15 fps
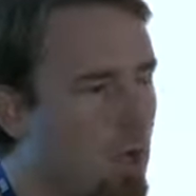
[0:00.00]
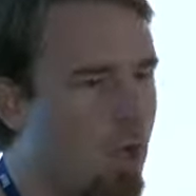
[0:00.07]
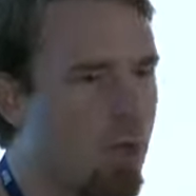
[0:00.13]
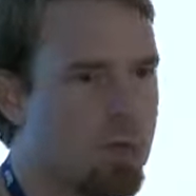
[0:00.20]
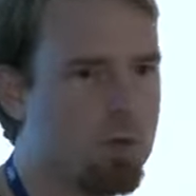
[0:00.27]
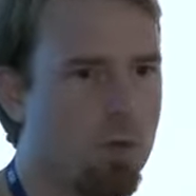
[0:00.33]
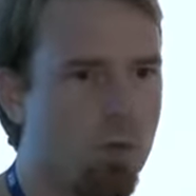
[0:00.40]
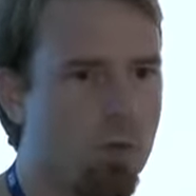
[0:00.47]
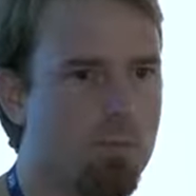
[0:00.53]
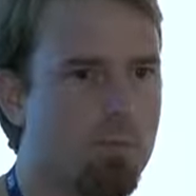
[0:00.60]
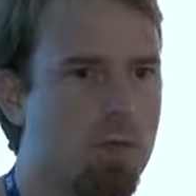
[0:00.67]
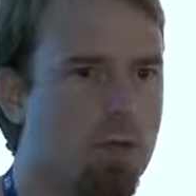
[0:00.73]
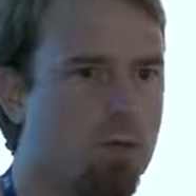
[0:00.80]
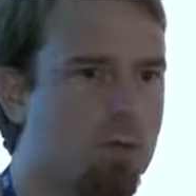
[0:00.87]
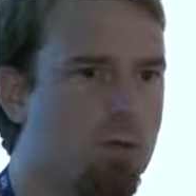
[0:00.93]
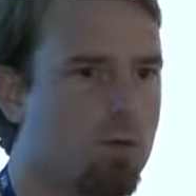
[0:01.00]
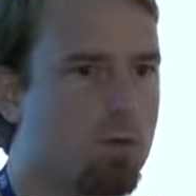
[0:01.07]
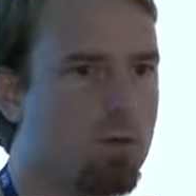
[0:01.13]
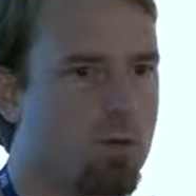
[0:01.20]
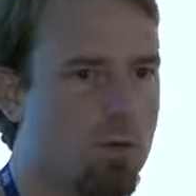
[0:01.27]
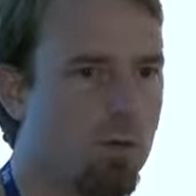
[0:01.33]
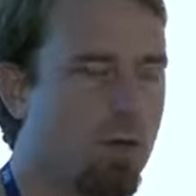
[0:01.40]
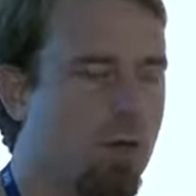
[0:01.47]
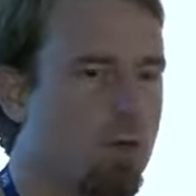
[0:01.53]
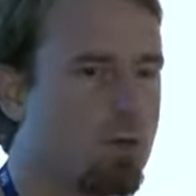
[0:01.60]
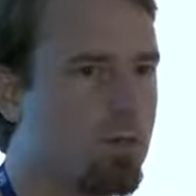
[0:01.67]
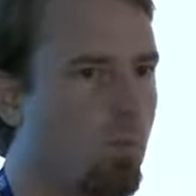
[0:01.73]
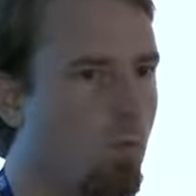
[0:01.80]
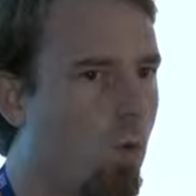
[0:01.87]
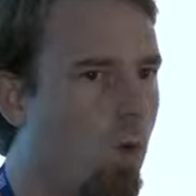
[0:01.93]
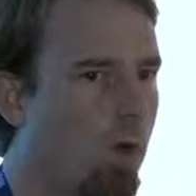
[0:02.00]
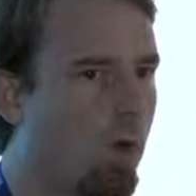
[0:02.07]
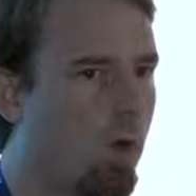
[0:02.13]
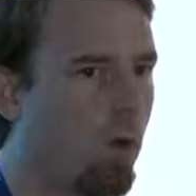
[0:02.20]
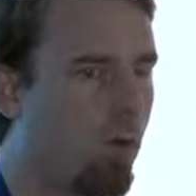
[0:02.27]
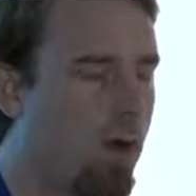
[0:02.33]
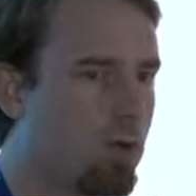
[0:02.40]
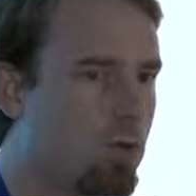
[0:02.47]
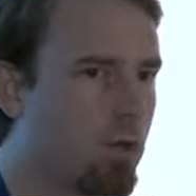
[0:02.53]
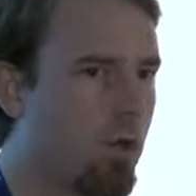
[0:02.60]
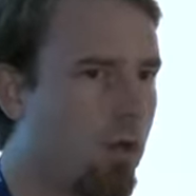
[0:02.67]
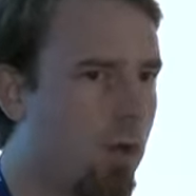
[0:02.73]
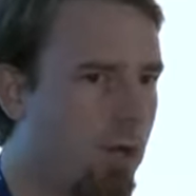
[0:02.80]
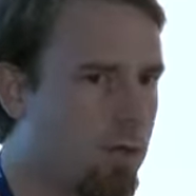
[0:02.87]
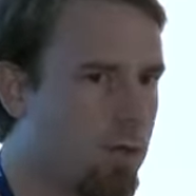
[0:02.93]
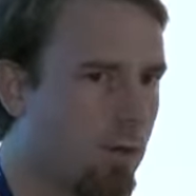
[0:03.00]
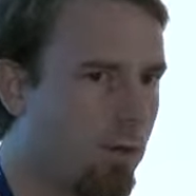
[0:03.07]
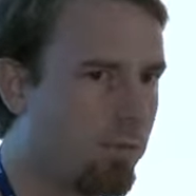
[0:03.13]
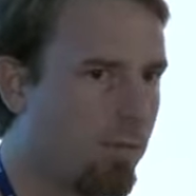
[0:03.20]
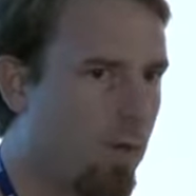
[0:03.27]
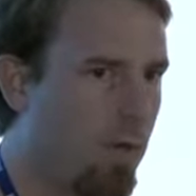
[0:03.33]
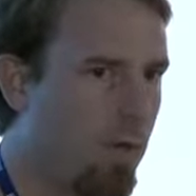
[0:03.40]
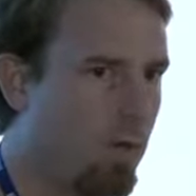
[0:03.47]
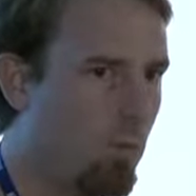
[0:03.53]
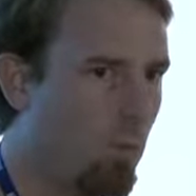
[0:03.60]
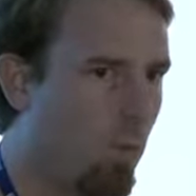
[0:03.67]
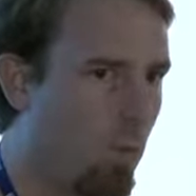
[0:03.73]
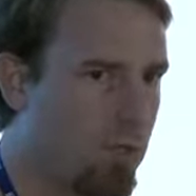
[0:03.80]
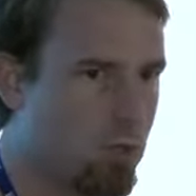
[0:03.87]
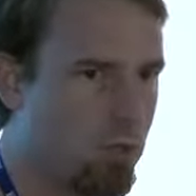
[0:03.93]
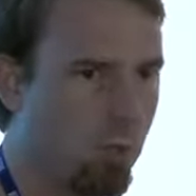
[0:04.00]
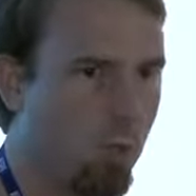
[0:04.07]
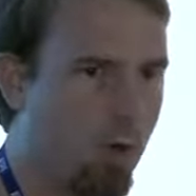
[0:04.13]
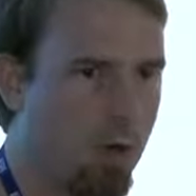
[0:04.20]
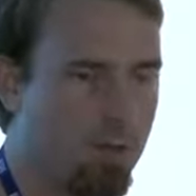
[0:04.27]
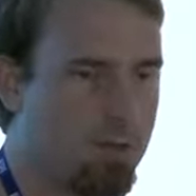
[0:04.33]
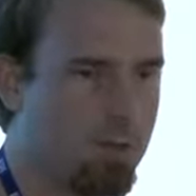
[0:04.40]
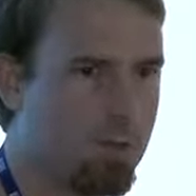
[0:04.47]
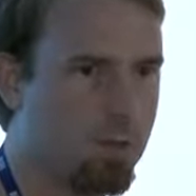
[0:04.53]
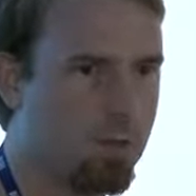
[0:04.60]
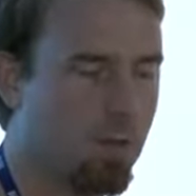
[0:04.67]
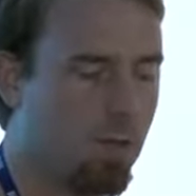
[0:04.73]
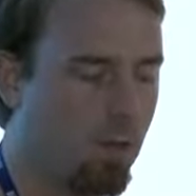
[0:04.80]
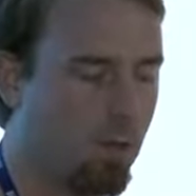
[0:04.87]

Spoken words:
And so we've been doing some work around trying to identify which ones